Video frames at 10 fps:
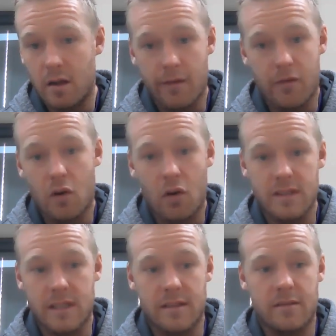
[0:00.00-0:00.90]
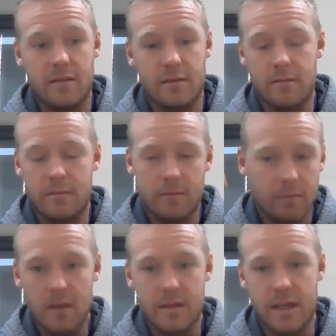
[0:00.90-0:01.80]
of causing,
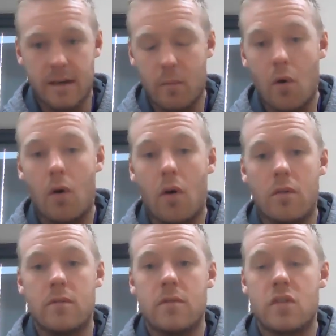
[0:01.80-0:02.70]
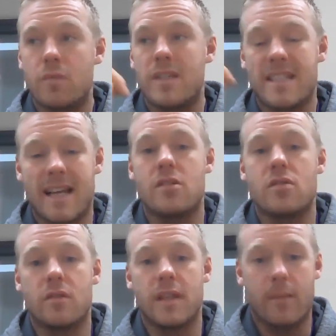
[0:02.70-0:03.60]
let's say, more
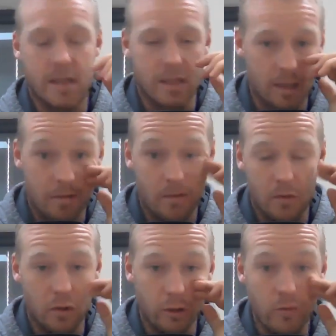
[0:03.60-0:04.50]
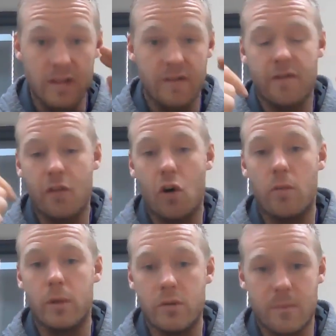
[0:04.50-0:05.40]
substantial damage and losing
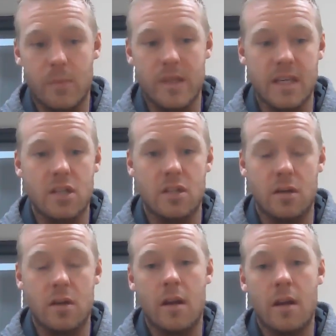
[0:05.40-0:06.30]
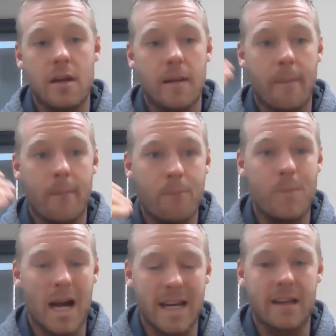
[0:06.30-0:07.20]
form, losing position
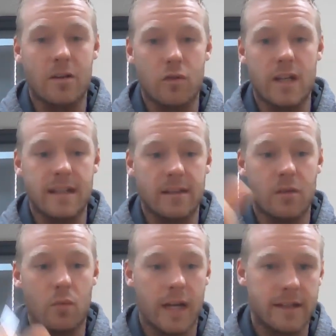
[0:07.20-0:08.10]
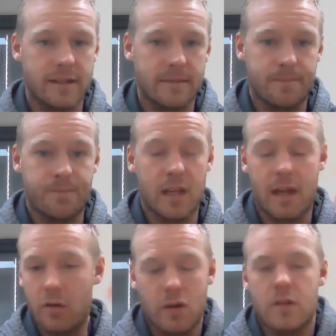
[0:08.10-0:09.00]
by increasing the weight.
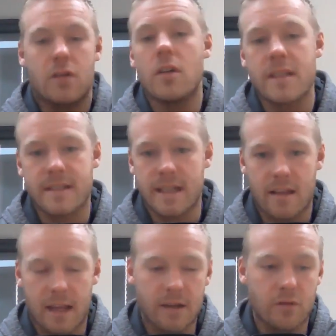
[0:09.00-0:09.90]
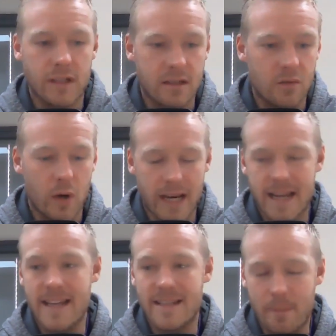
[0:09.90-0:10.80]
Like not to say that increasing the weight
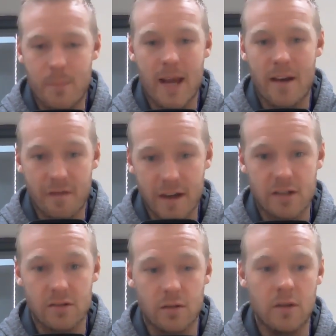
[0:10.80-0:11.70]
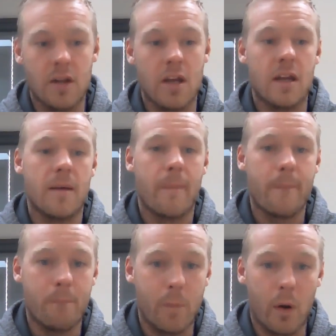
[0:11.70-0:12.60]
isn't beneficial,
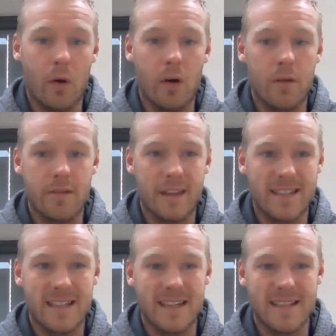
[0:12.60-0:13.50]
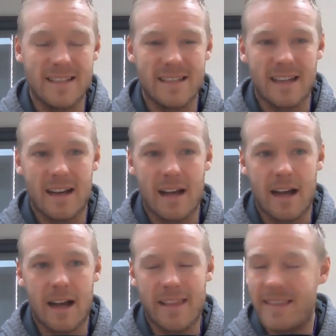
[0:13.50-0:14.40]
but this is,
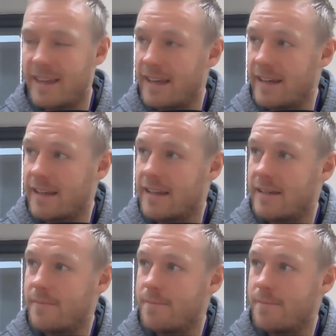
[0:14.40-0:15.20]
I think,